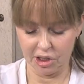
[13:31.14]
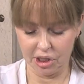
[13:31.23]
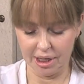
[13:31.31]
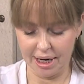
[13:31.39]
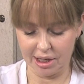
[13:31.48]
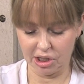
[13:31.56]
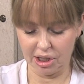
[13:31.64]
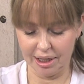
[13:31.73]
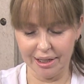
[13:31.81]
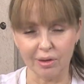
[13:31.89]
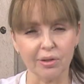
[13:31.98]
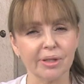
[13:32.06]
She
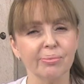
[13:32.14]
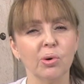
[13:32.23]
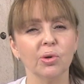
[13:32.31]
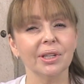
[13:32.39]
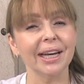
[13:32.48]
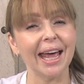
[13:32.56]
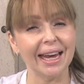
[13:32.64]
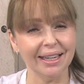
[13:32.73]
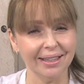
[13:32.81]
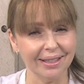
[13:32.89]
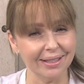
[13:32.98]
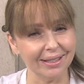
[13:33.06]
actually looks more than 8
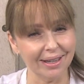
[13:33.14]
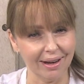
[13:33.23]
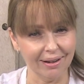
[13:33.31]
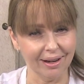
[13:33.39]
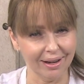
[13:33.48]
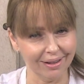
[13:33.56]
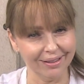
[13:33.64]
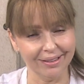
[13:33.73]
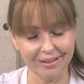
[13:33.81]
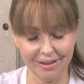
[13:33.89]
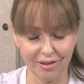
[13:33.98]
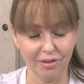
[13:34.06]
years younger
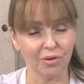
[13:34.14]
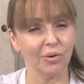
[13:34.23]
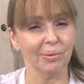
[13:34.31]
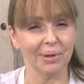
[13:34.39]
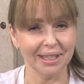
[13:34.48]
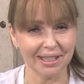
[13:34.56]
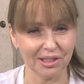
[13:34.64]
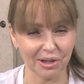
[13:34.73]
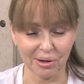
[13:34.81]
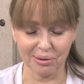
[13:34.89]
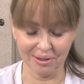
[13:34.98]
than 3 weeks ago.